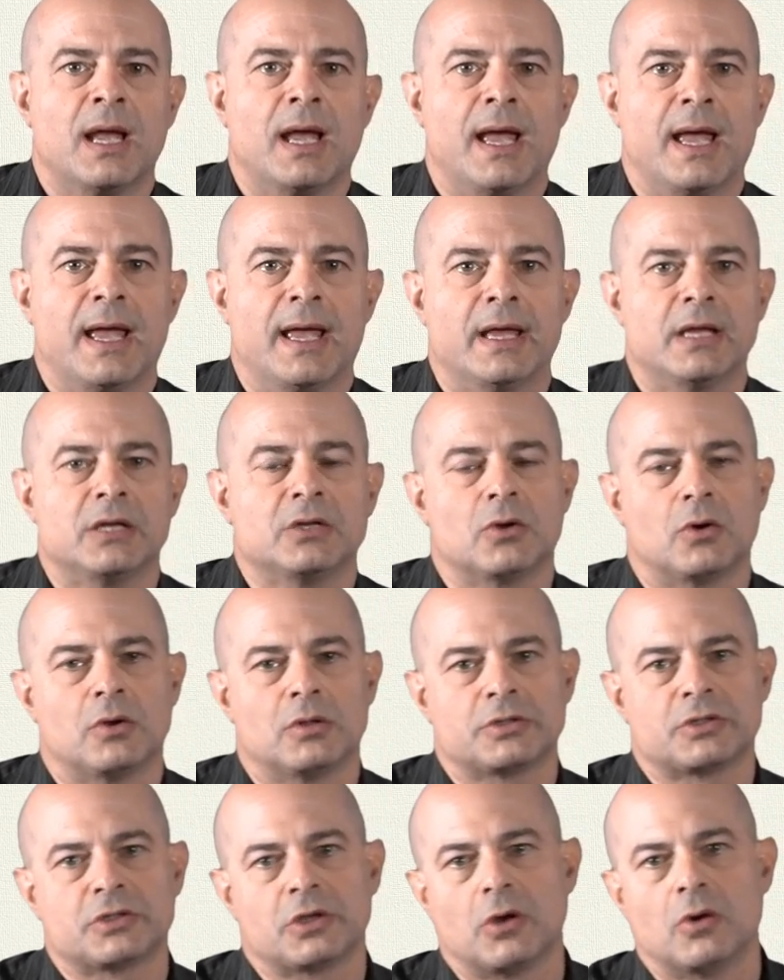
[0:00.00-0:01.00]
and
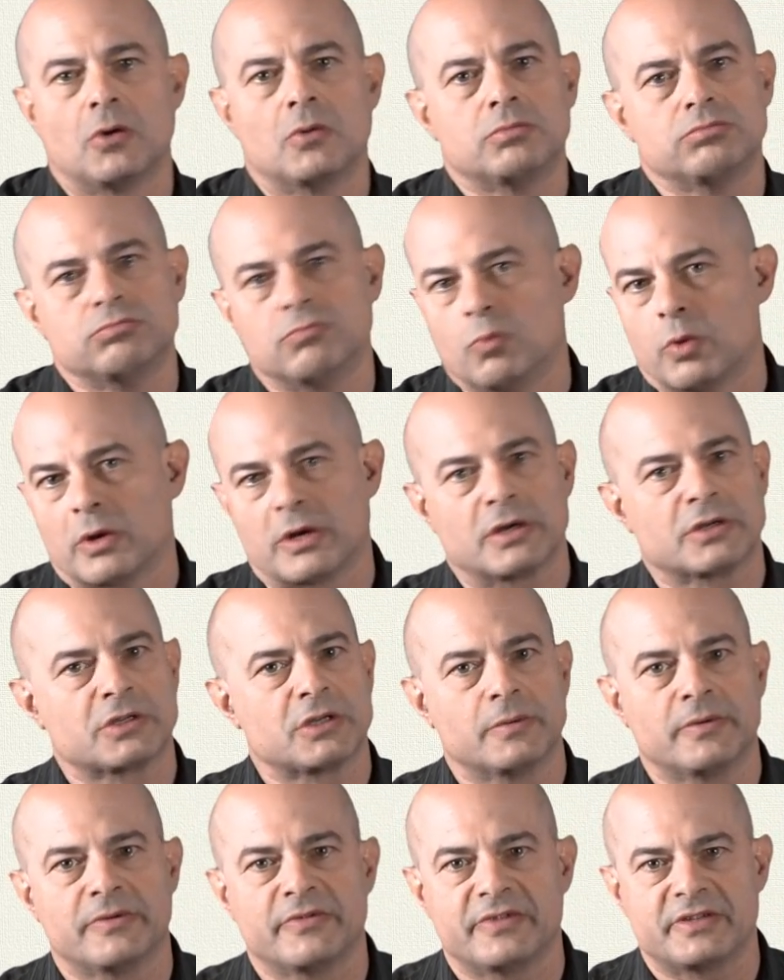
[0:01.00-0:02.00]
also what are
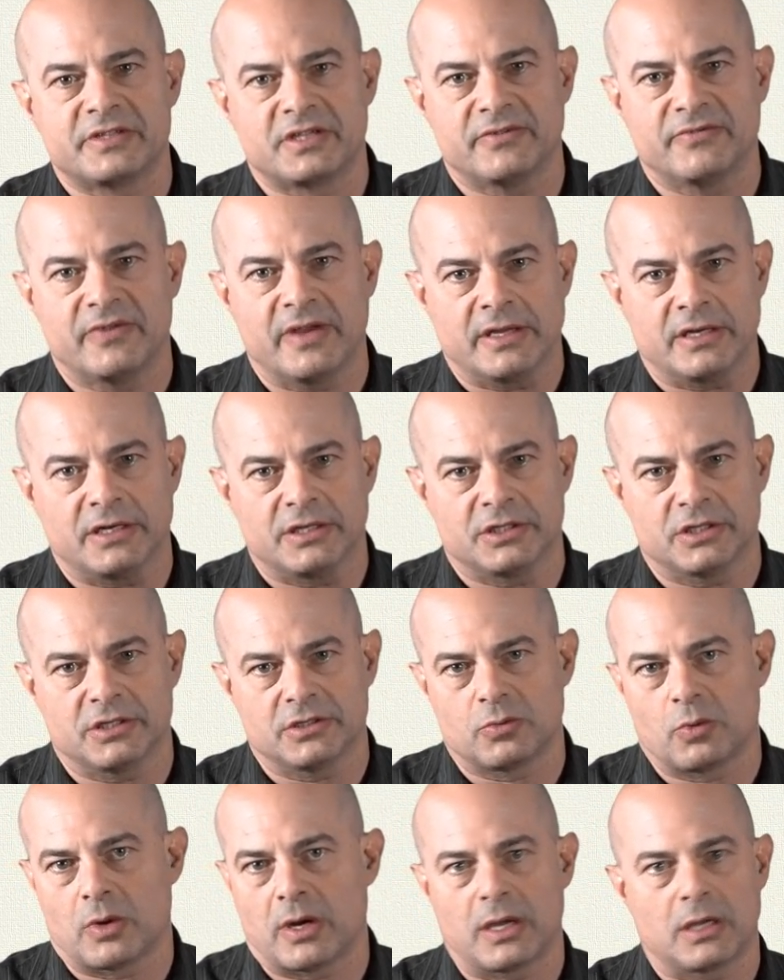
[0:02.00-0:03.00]
some of its
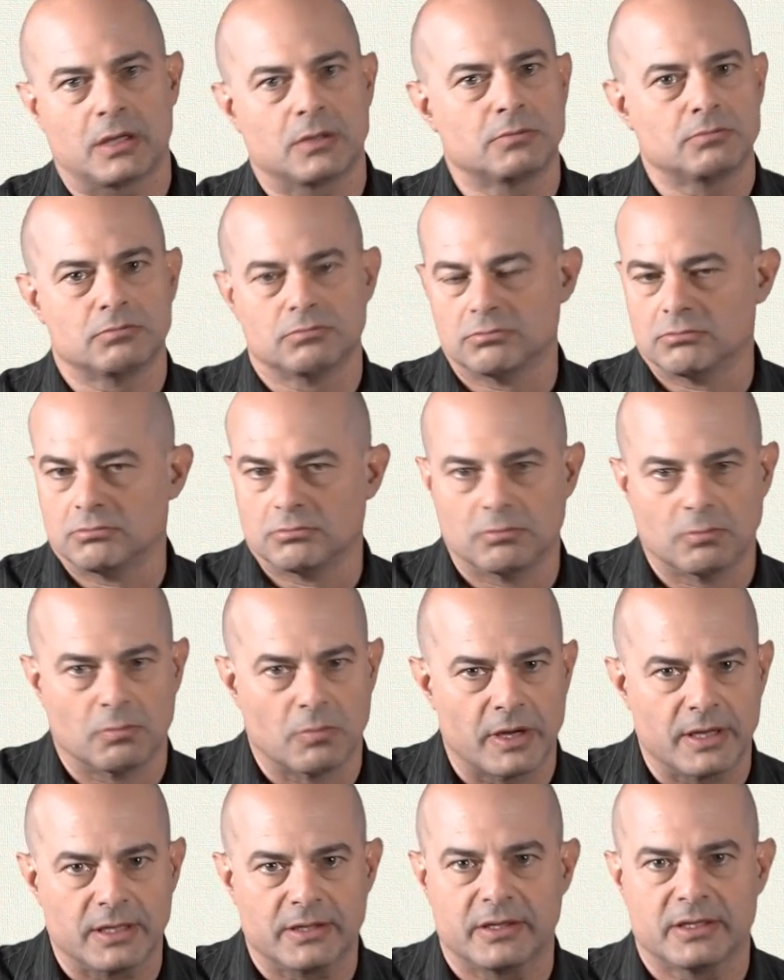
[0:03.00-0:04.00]
advantages, why
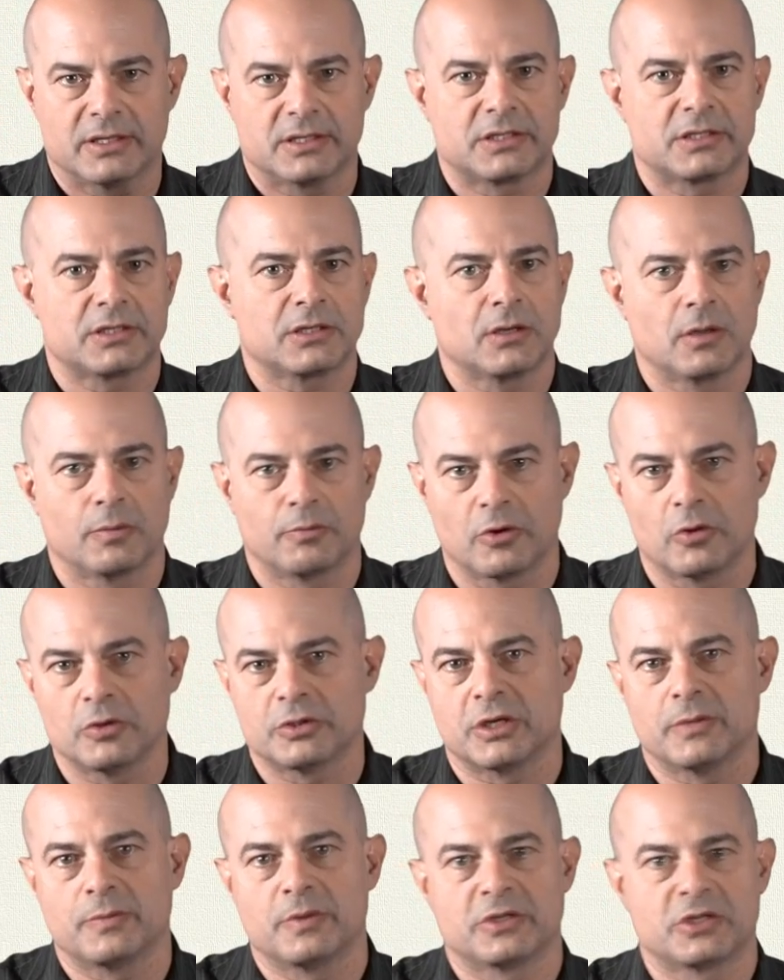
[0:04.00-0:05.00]
might this
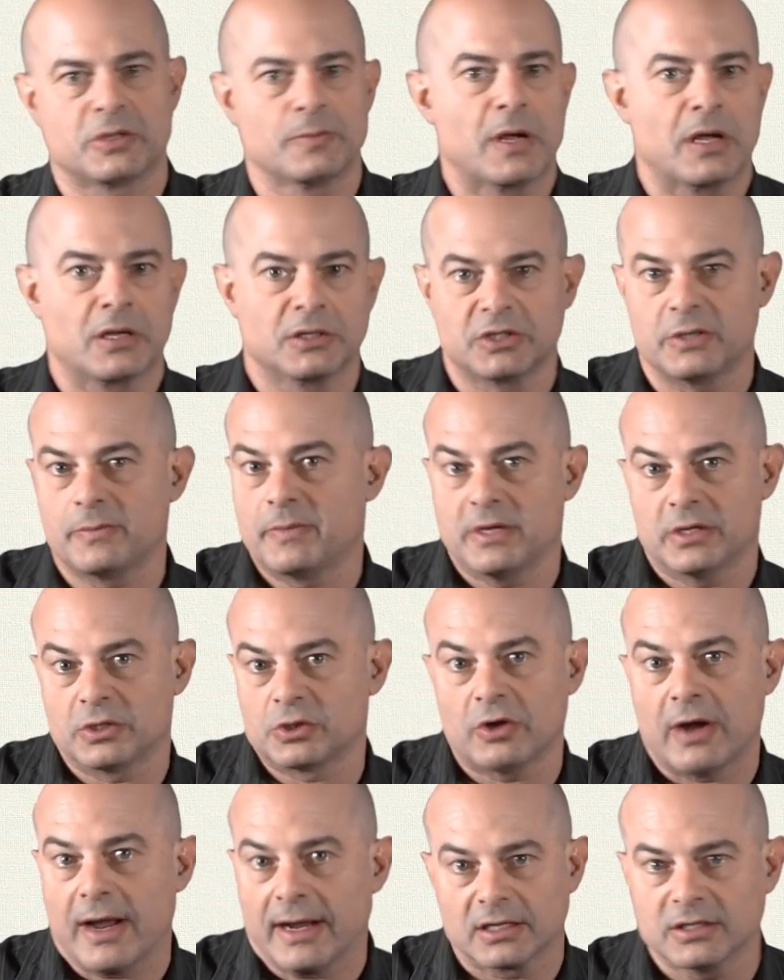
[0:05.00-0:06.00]
approach in epistemology be
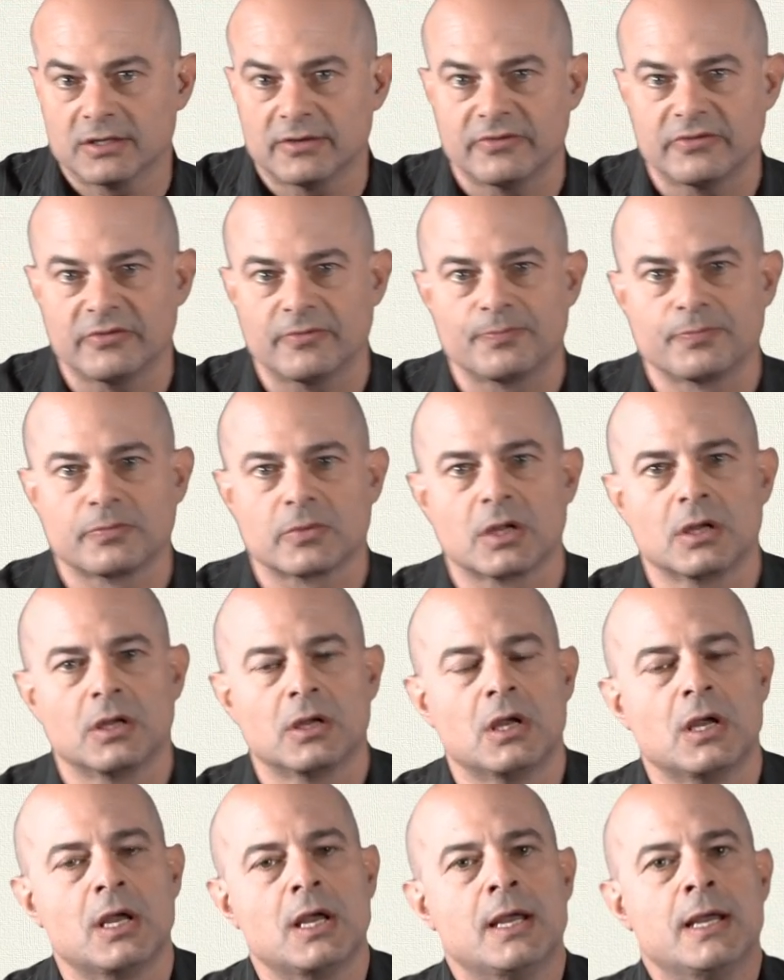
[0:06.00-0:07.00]
attractive.
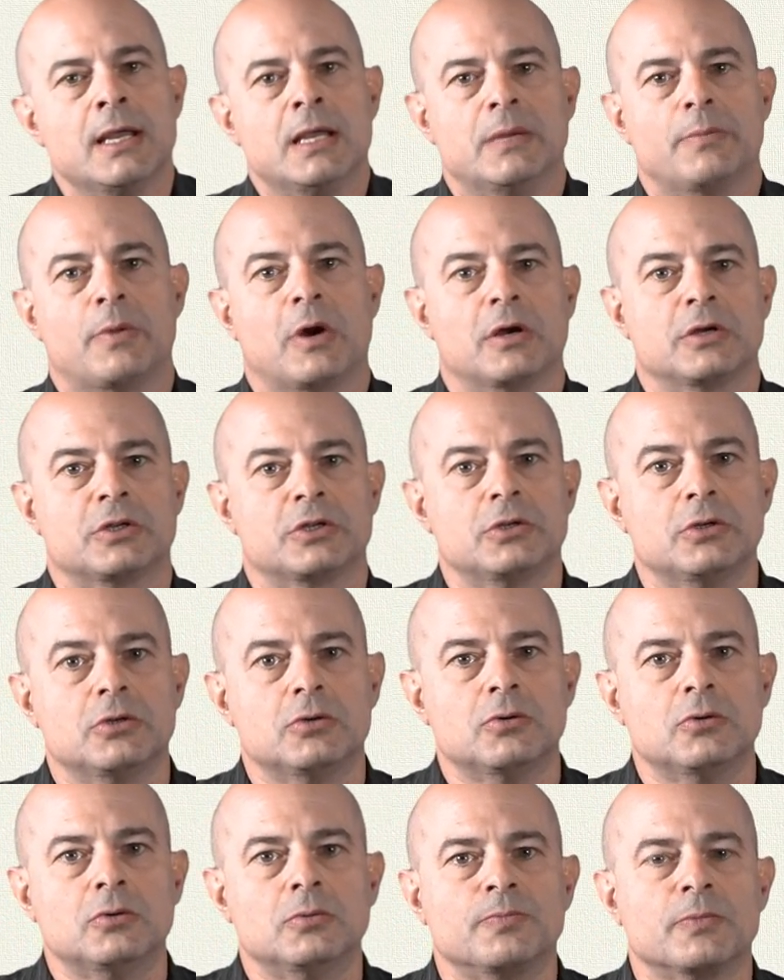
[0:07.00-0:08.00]
In part
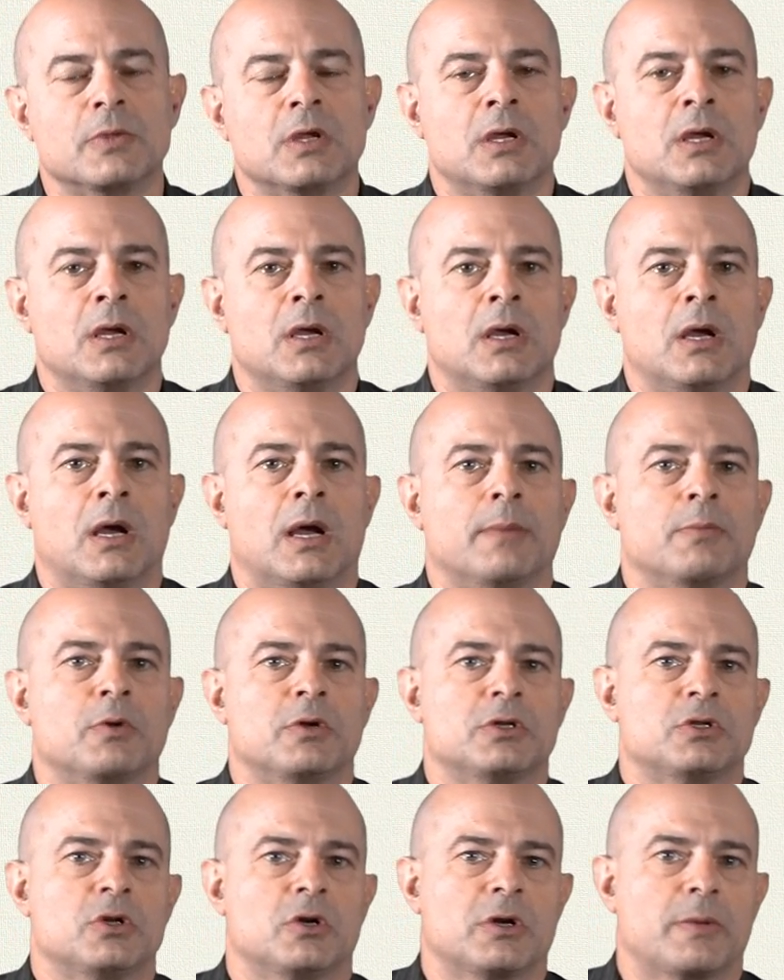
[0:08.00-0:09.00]
two, I'm
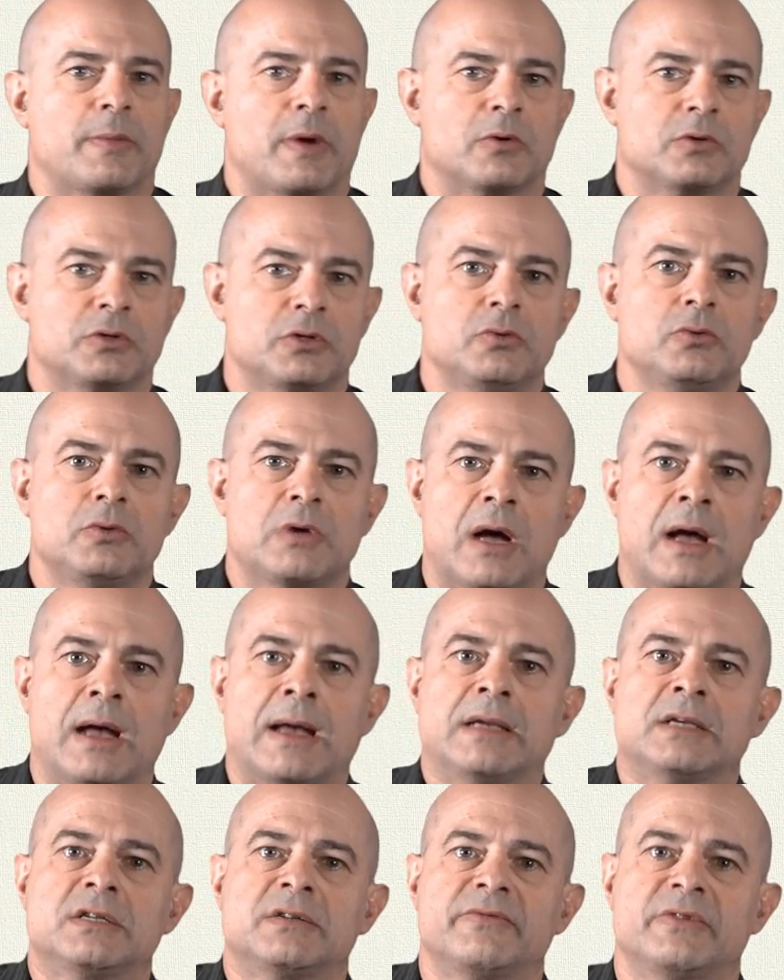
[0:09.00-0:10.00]
going to talk about two
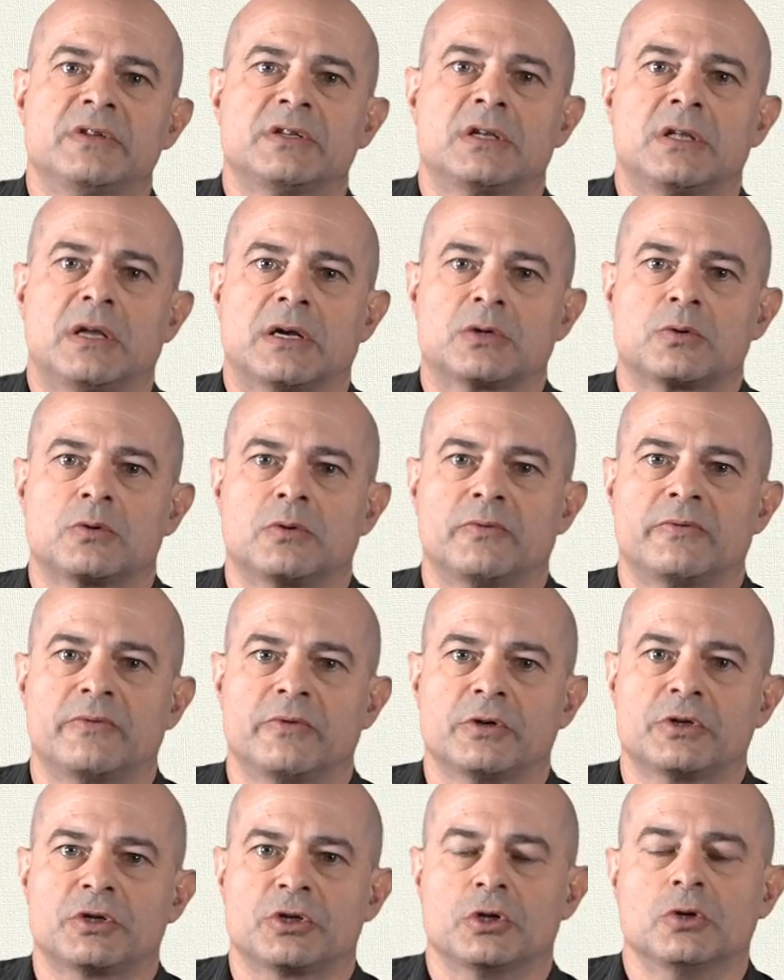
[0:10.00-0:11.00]
kinds of intellectual
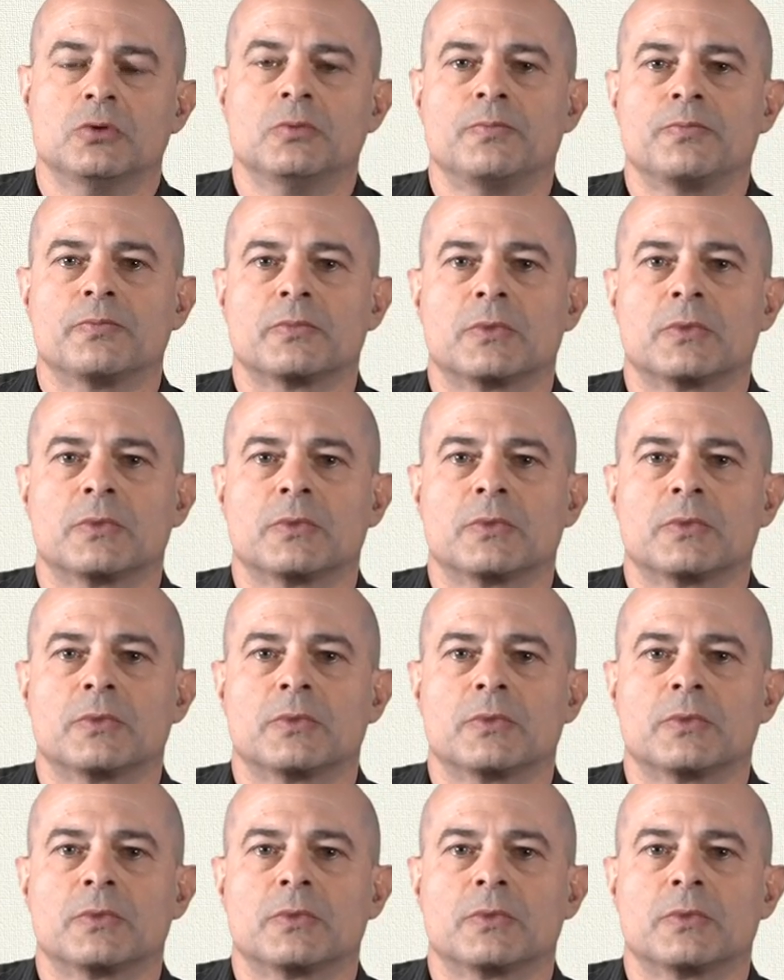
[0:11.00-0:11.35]
virtue.